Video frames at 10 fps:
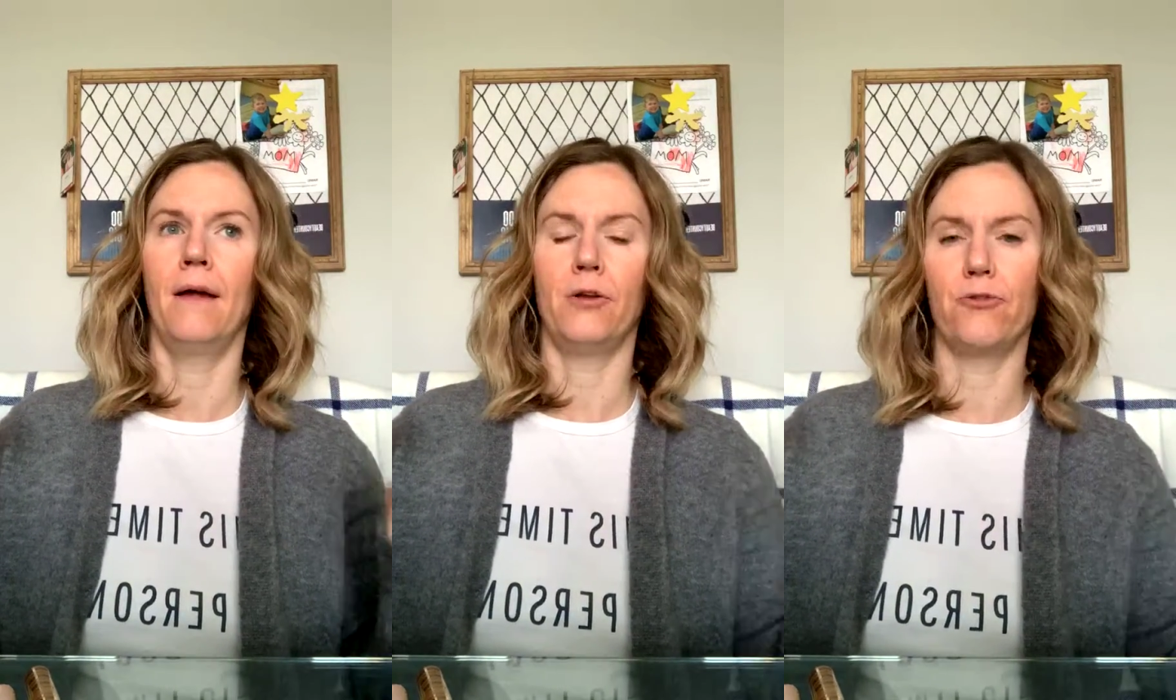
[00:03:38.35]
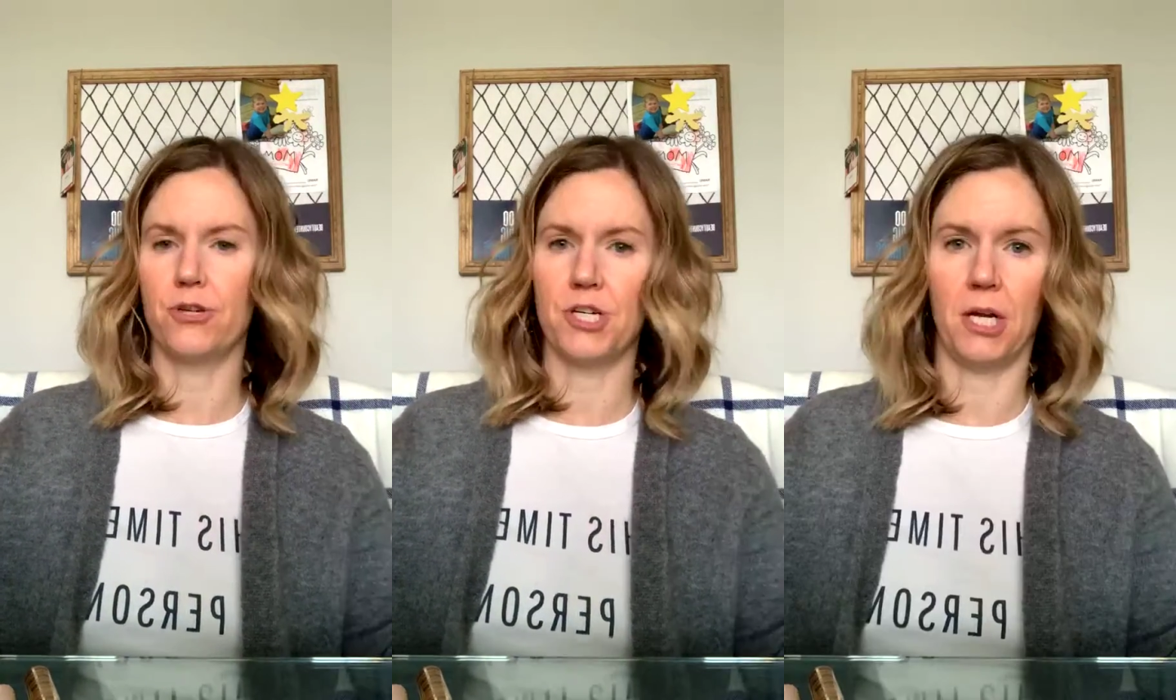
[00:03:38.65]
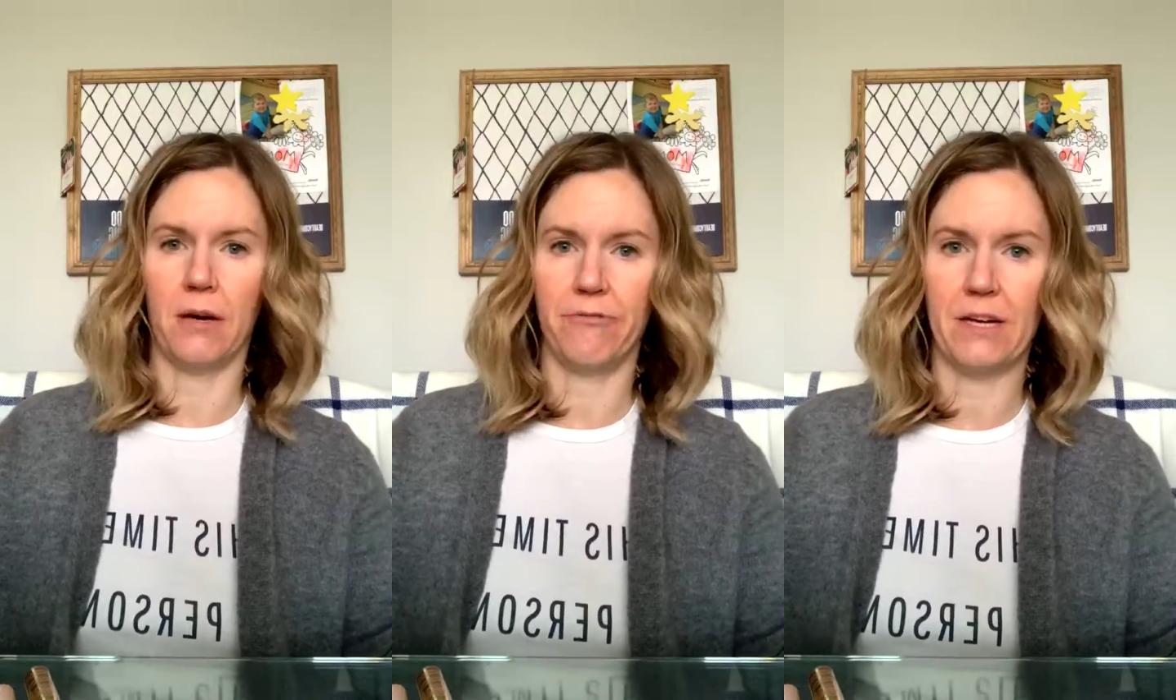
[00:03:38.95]

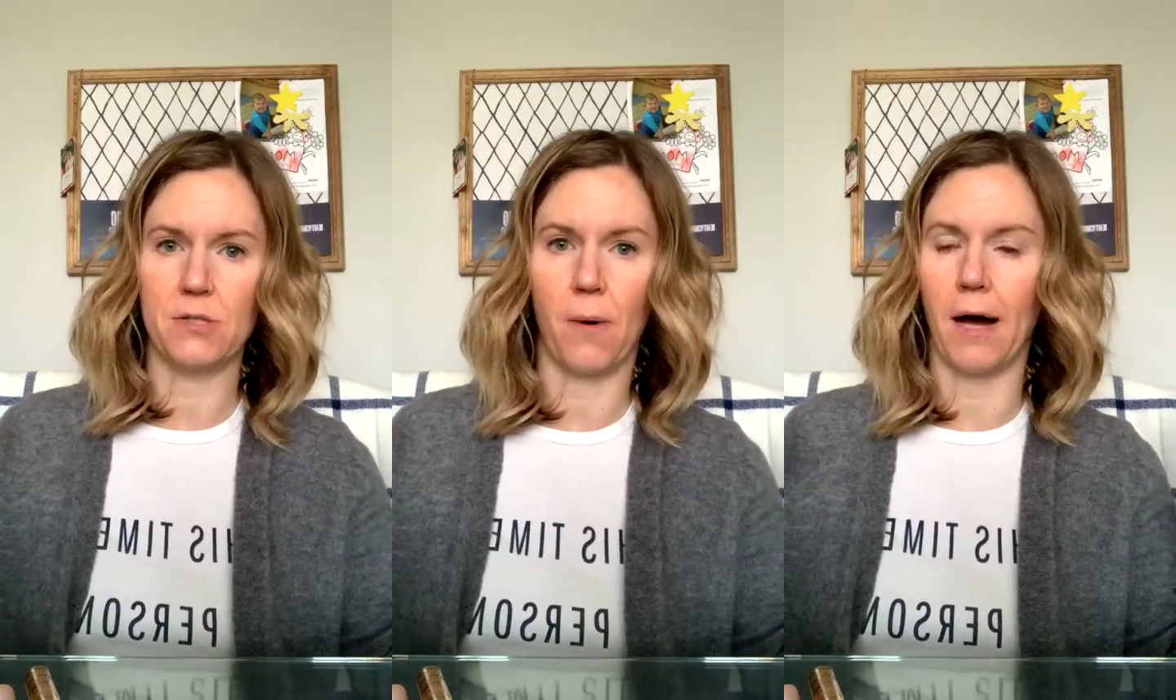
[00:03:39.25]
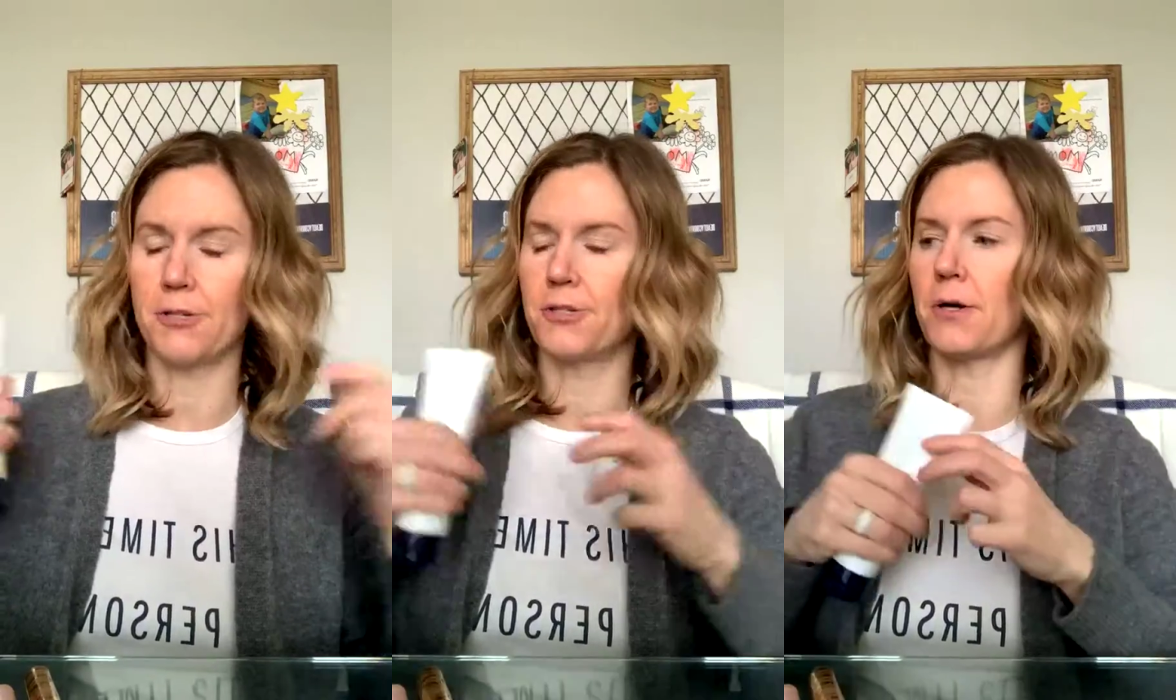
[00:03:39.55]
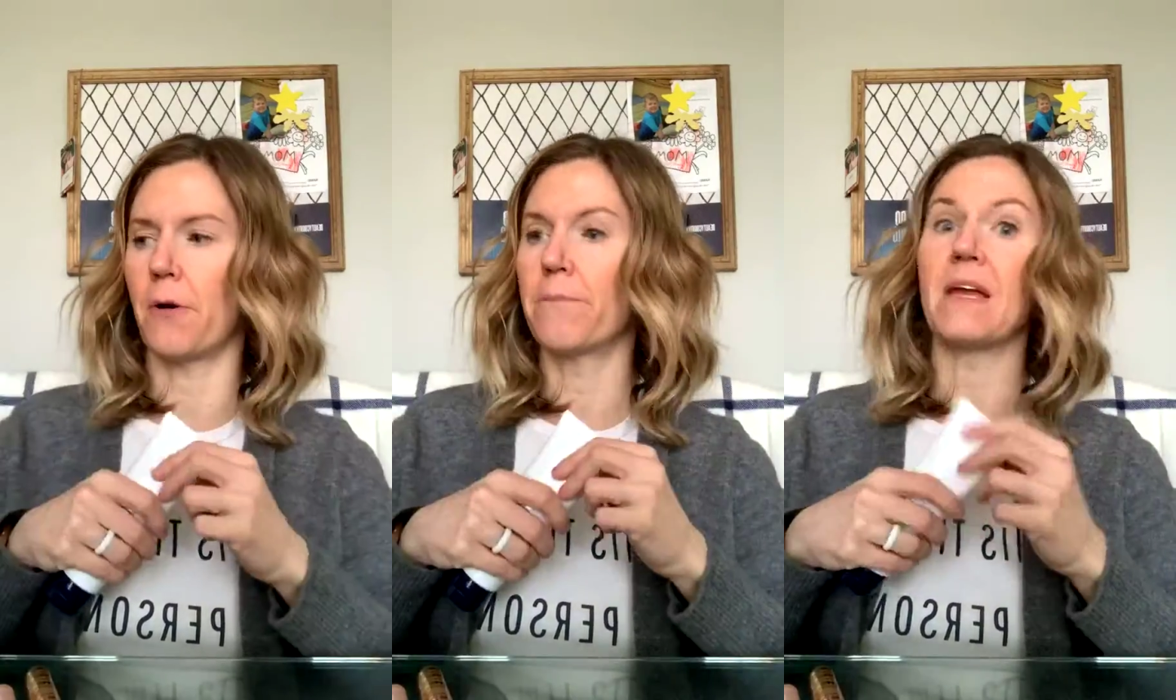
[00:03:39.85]
Neutrogena face wash,
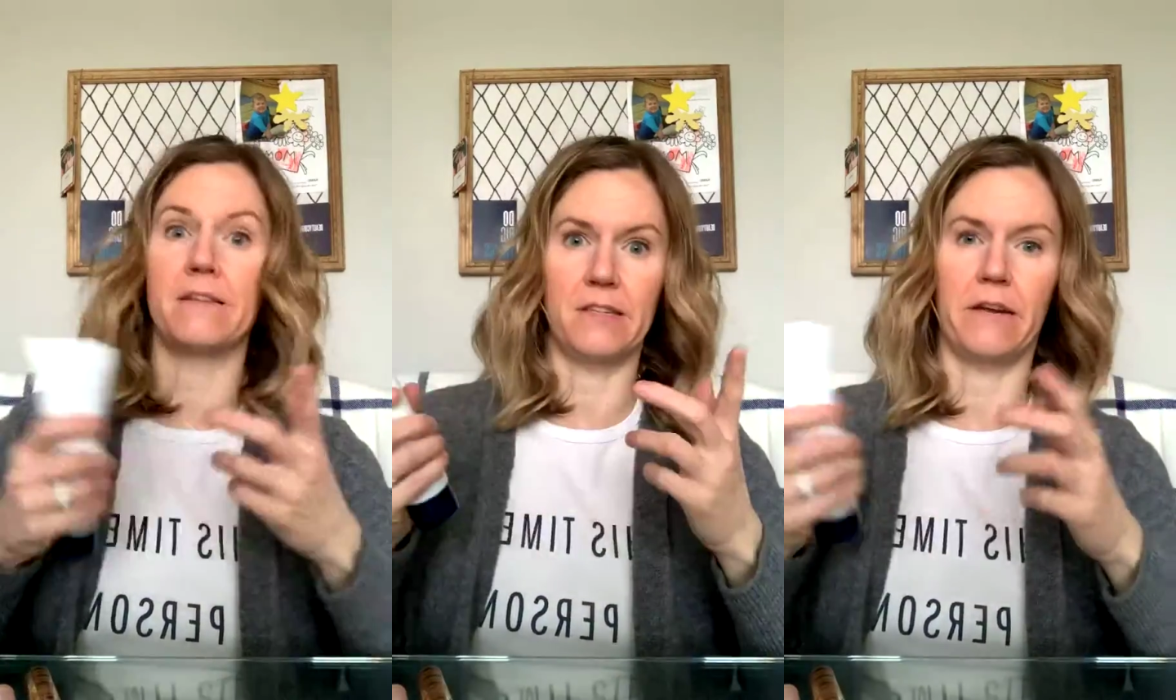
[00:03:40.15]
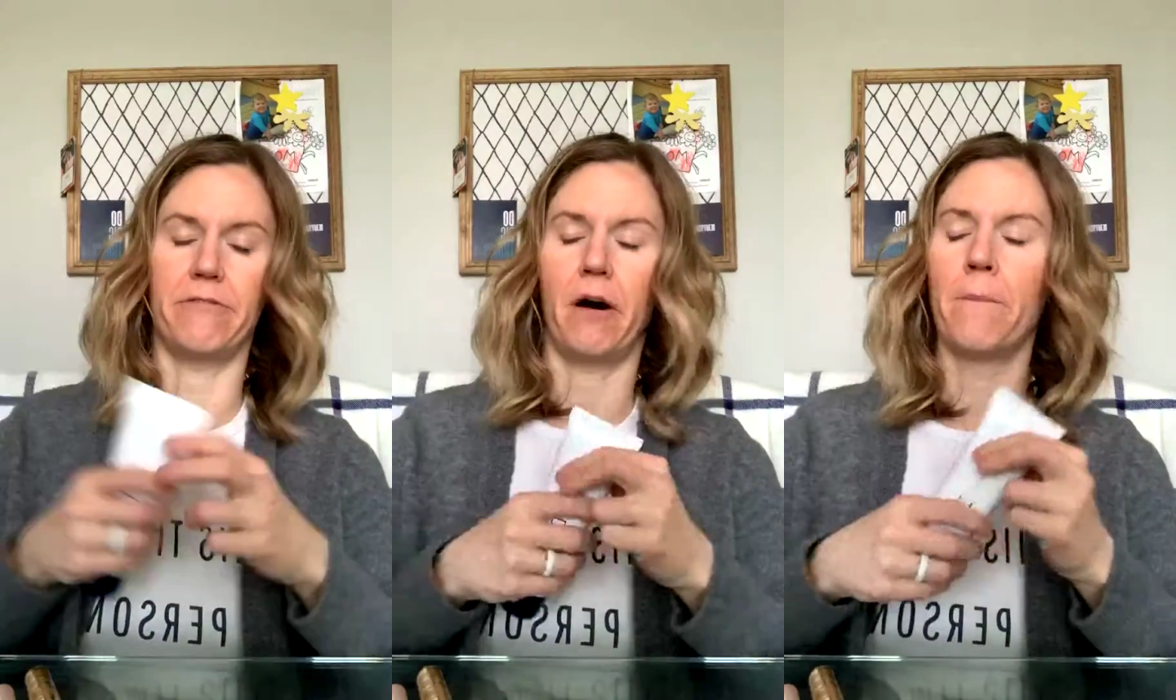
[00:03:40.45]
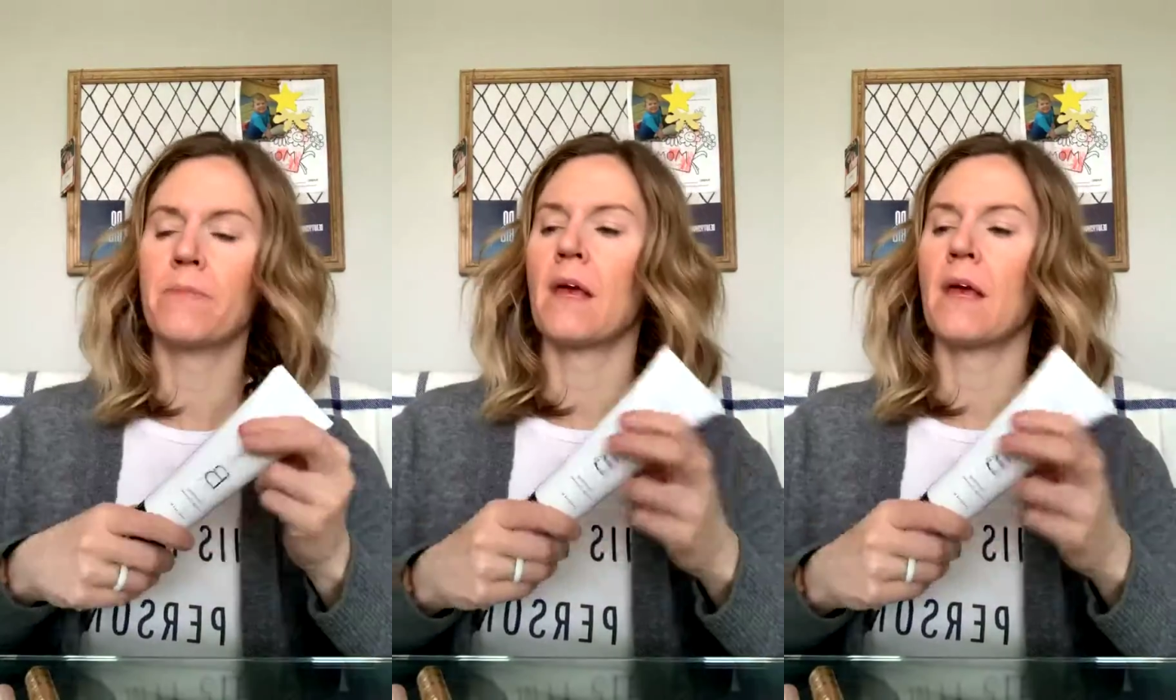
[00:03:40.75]
and Cetaphil.